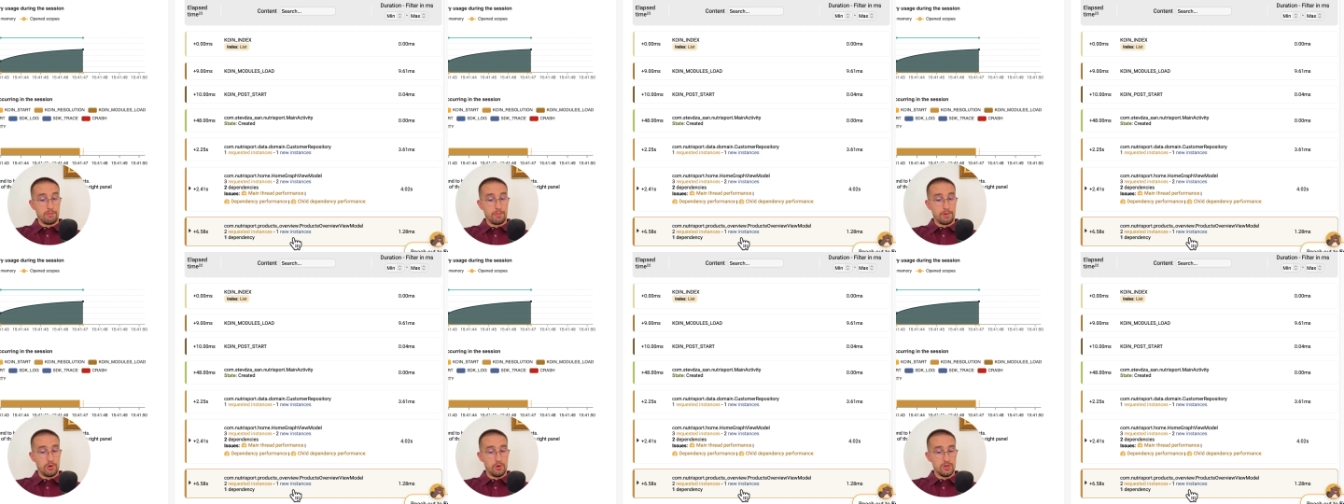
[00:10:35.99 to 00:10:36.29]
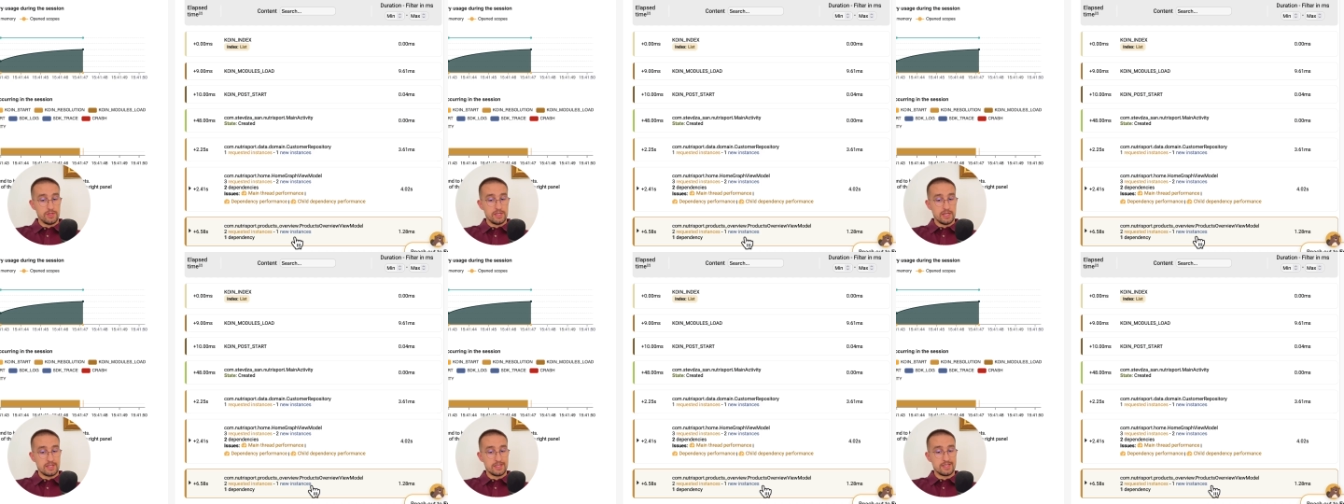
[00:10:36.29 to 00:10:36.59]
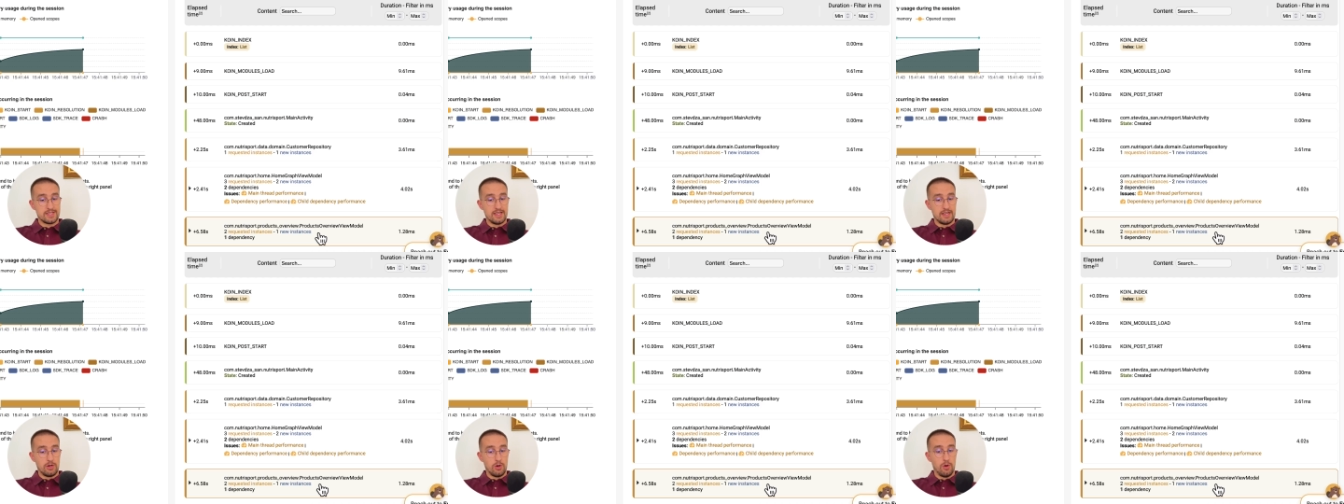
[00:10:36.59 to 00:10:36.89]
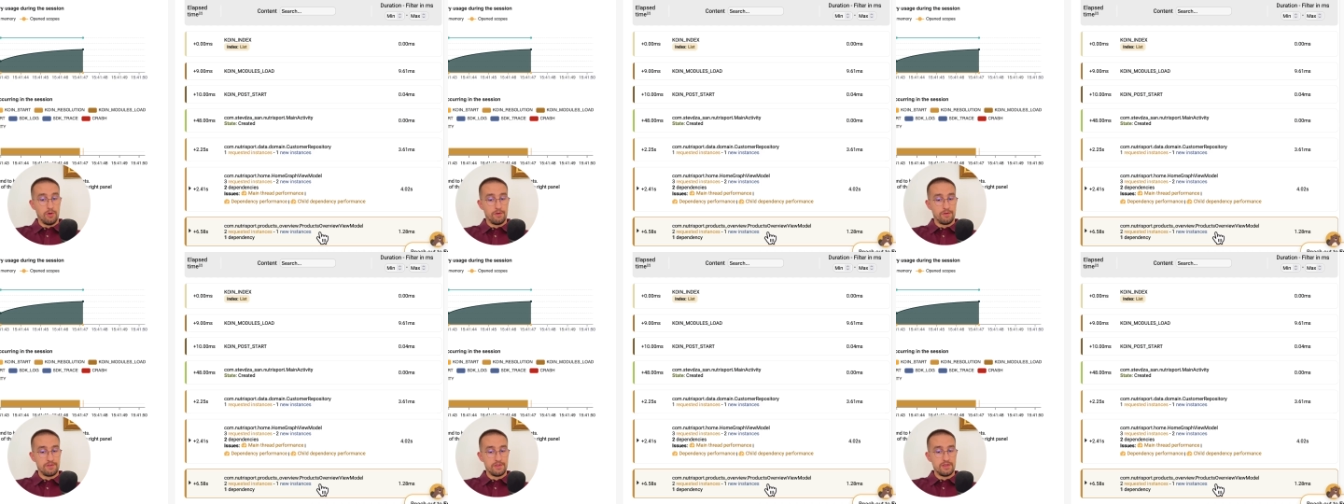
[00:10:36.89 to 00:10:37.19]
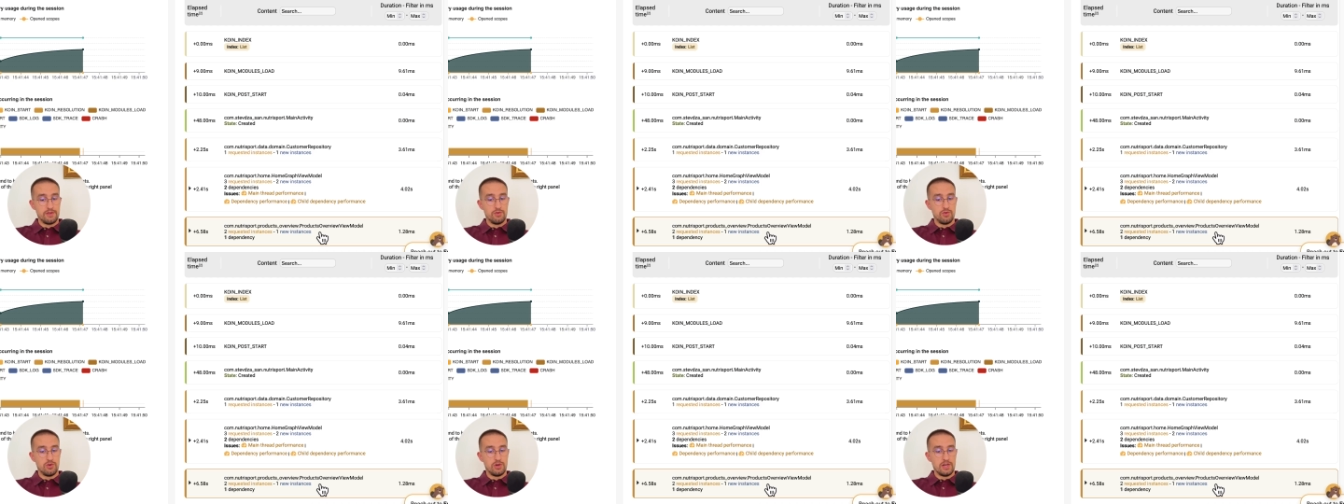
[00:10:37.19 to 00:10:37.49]
products or
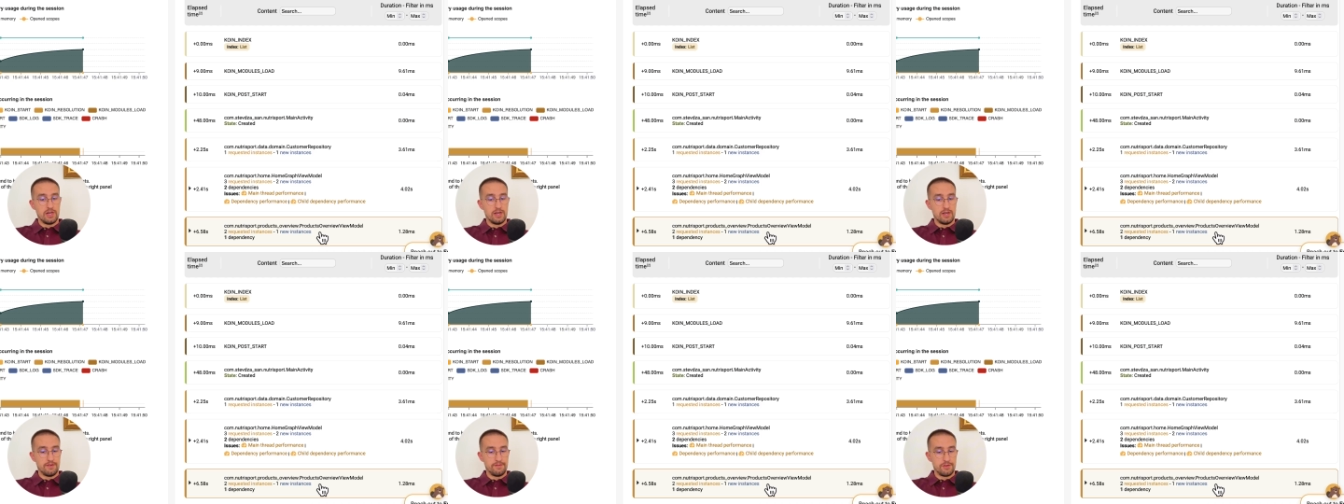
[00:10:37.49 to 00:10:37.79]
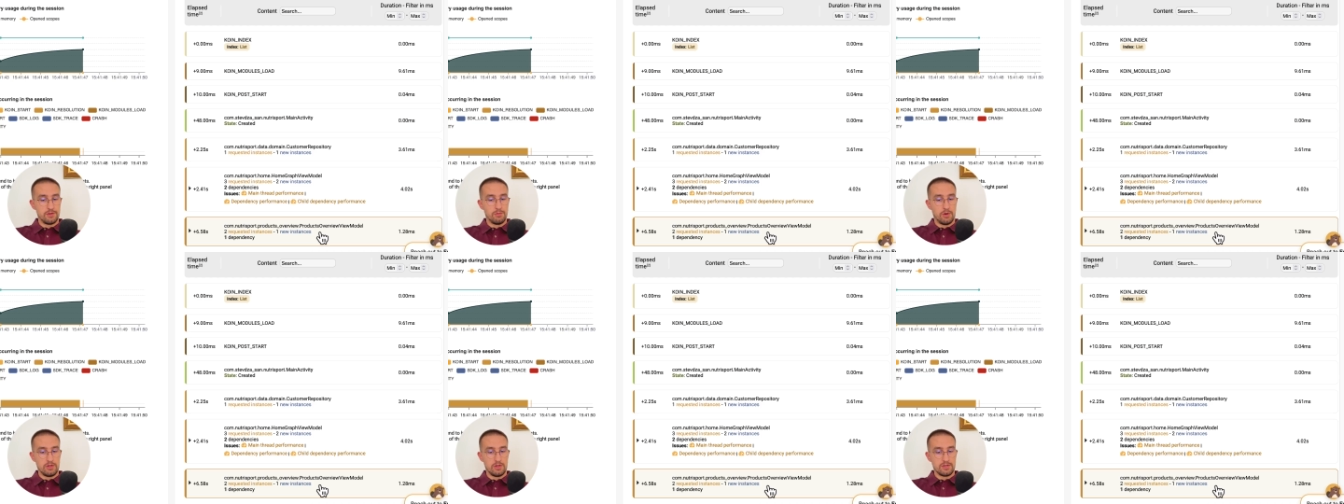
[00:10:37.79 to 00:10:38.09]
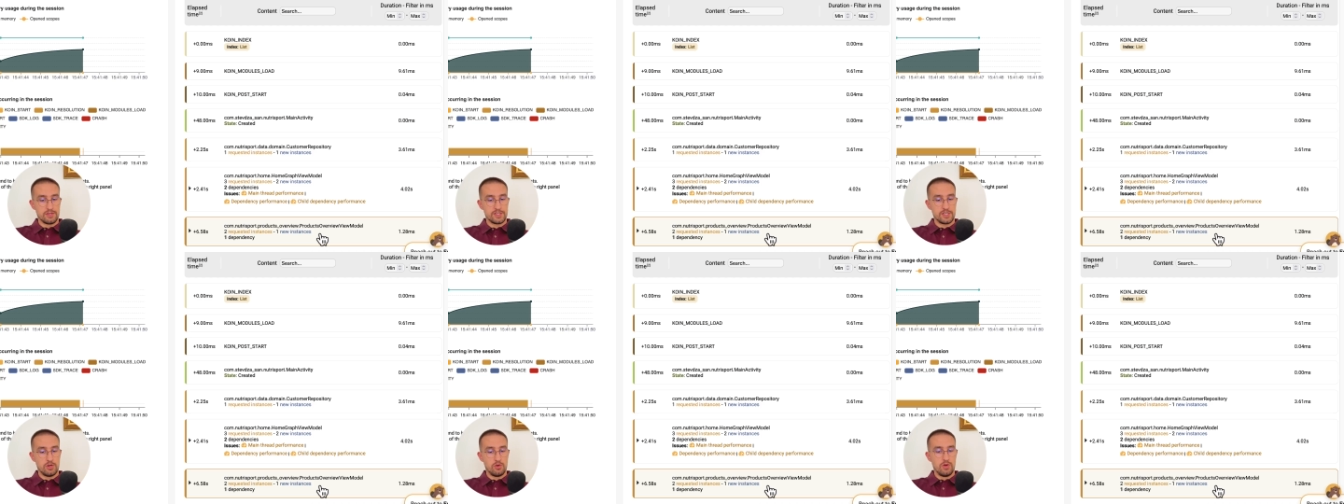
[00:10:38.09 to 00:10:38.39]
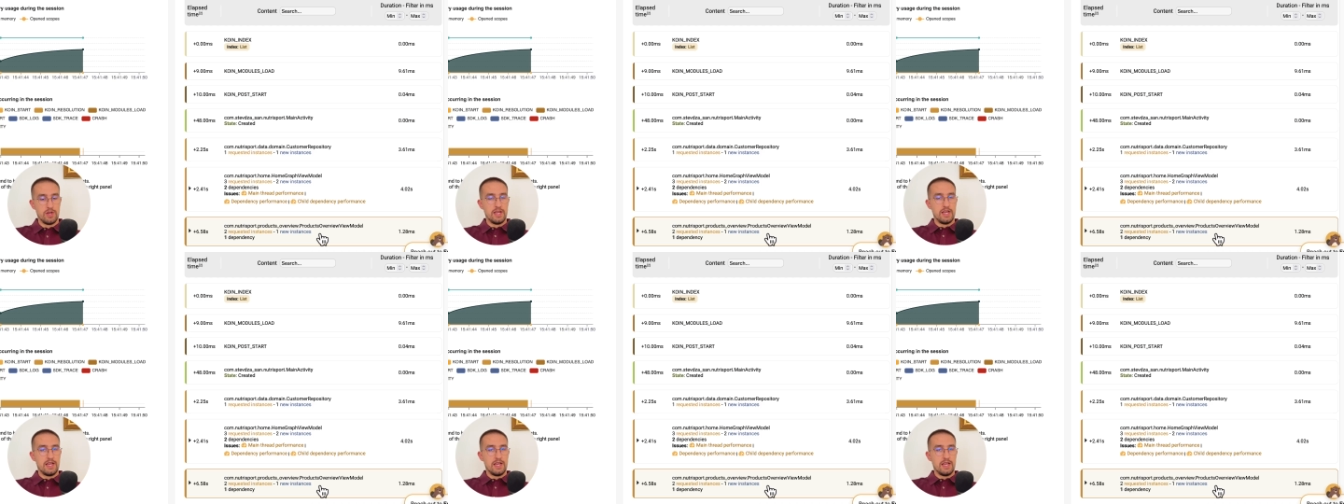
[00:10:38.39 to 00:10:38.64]
view models. So